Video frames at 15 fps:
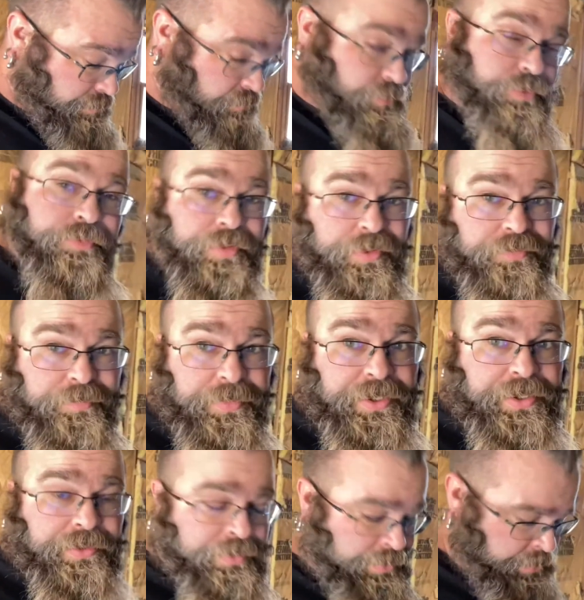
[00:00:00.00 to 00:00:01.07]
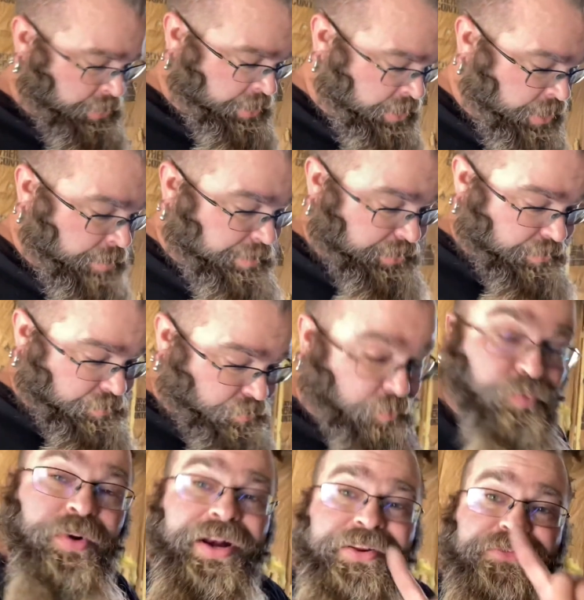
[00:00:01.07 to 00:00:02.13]
We're far from done. But
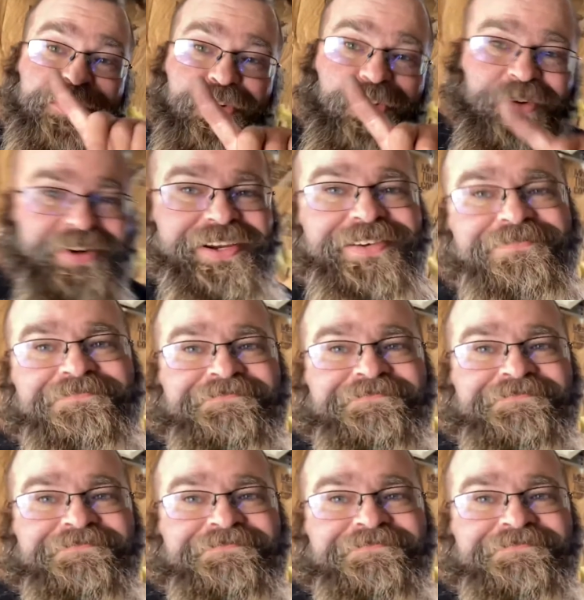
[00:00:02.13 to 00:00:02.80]
ready for Oregon.